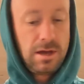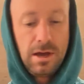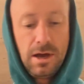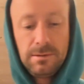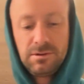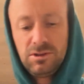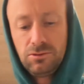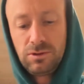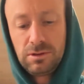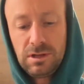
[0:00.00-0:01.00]

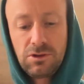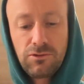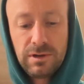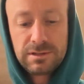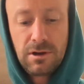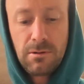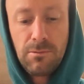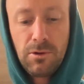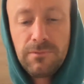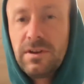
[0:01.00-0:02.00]
to decrease our
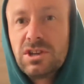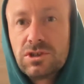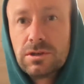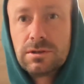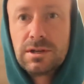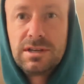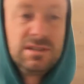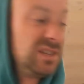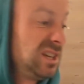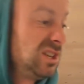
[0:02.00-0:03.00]
motivation to
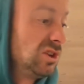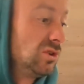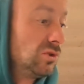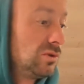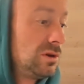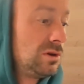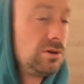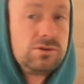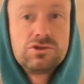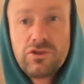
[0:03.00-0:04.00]
continue
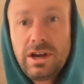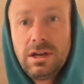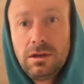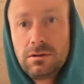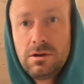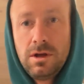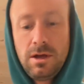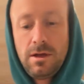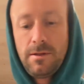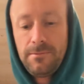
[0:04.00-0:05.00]
training,
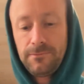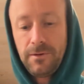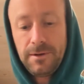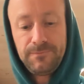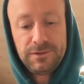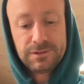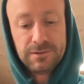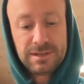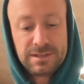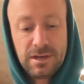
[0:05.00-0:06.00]
right? So
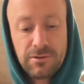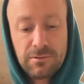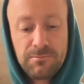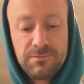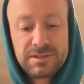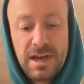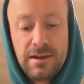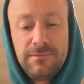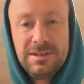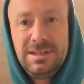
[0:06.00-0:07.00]
that's the other side
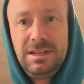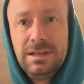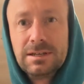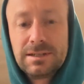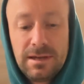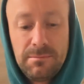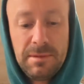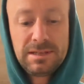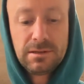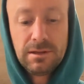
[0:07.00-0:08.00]
of fatigue, is that
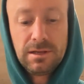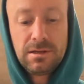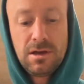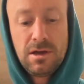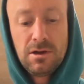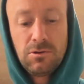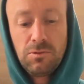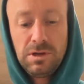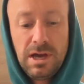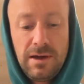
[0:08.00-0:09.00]
mentally
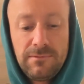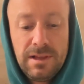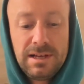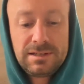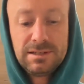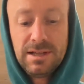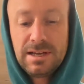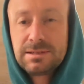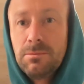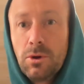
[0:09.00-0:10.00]
we have less and
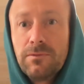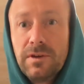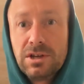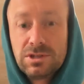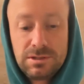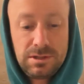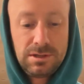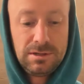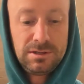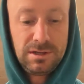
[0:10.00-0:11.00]
less motivation to
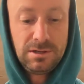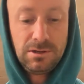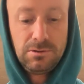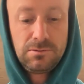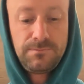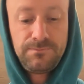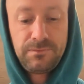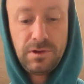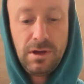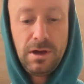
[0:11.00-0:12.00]
continue.
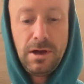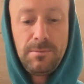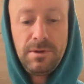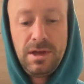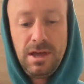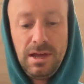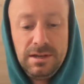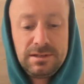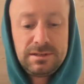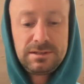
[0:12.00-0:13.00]
And
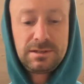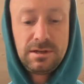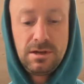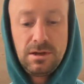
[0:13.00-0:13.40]
this